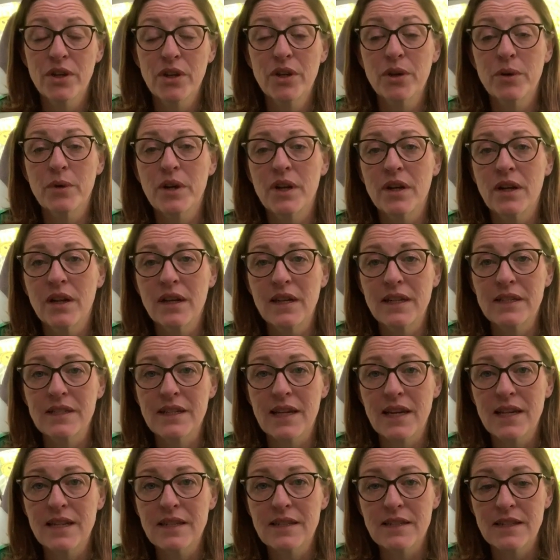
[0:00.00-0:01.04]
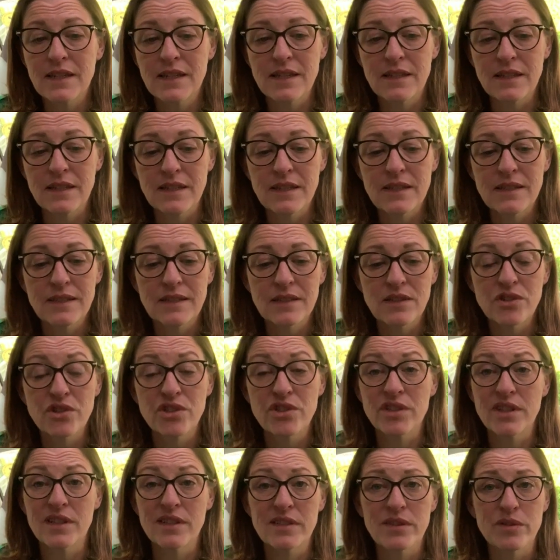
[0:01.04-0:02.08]
who are early days in this
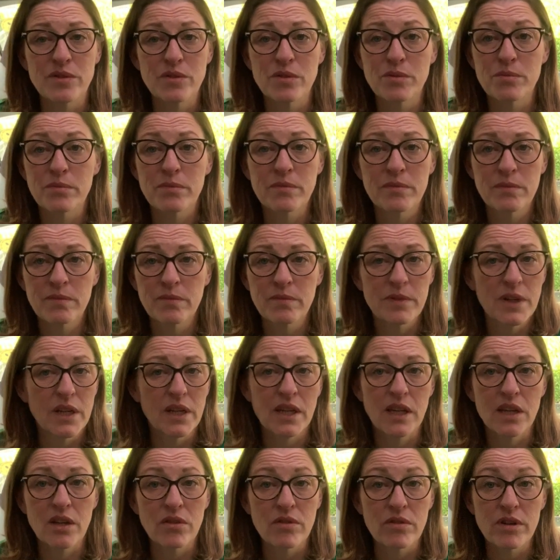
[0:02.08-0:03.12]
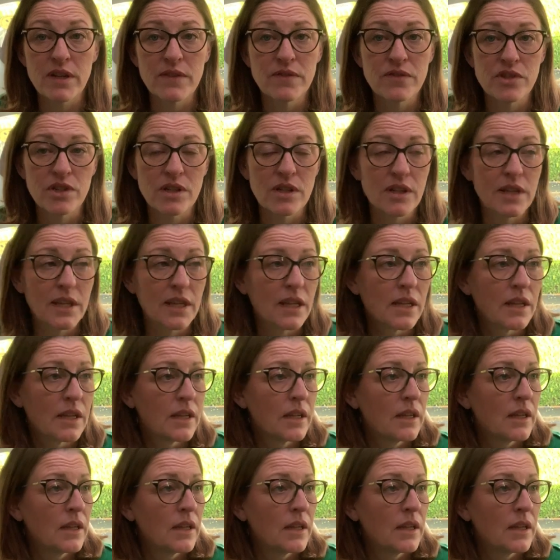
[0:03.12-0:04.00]
shitstorm fucking grief journey.